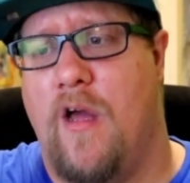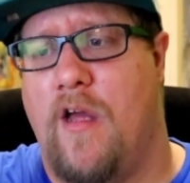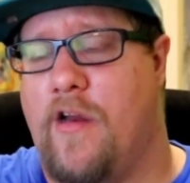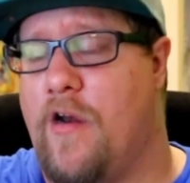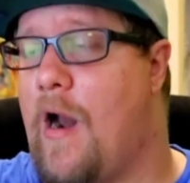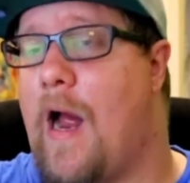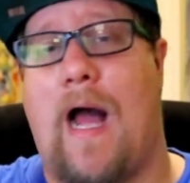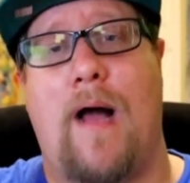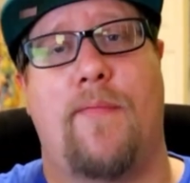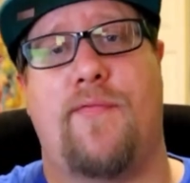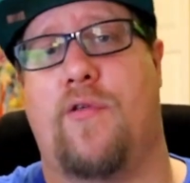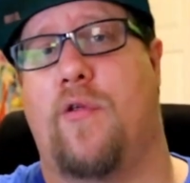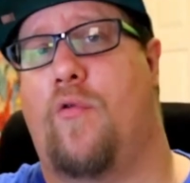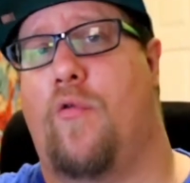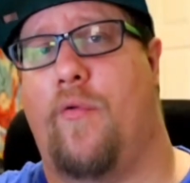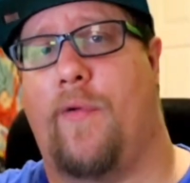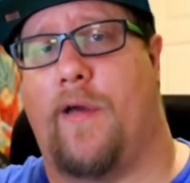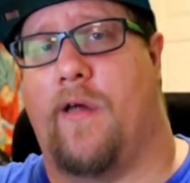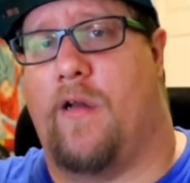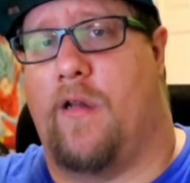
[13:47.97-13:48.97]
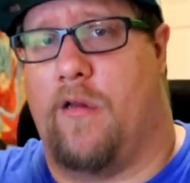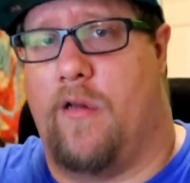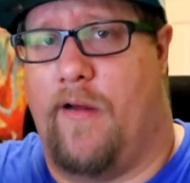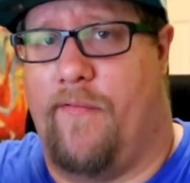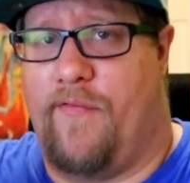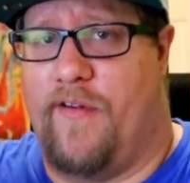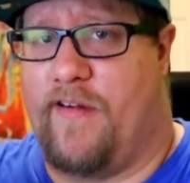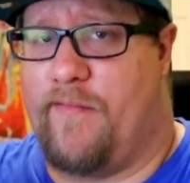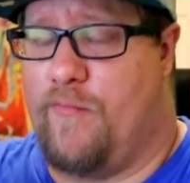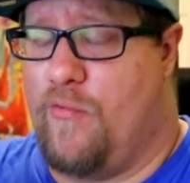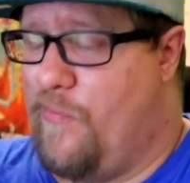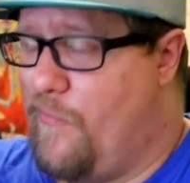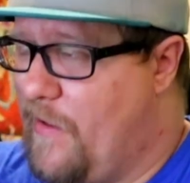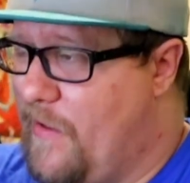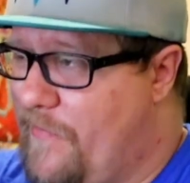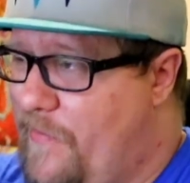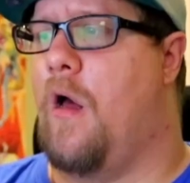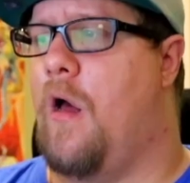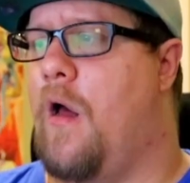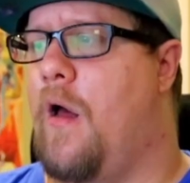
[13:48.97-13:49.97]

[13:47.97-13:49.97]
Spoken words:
you're absolutely gonna love this movie.